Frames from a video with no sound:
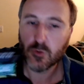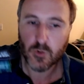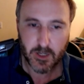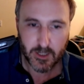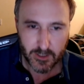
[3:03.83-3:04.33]

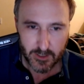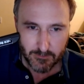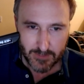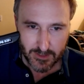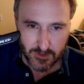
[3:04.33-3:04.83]
Kai
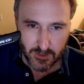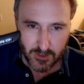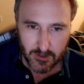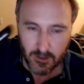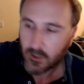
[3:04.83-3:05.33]
magazine
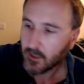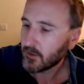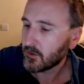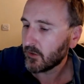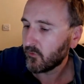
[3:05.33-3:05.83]

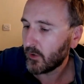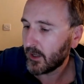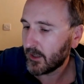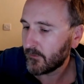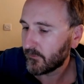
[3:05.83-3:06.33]

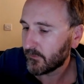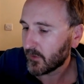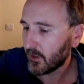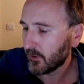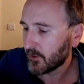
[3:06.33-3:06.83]
software
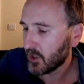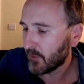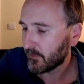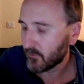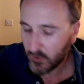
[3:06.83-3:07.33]
on the top.
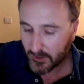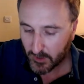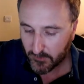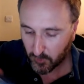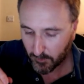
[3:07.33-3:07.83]

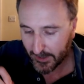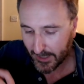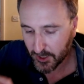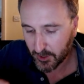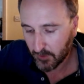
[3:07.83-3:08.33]
2024, but it
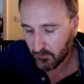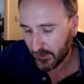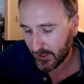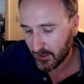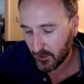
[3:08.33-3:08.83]
actually got
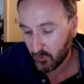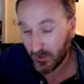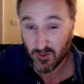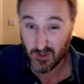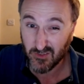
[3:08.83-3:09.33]
released in
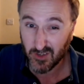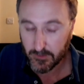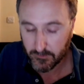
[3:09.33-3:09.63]
2025.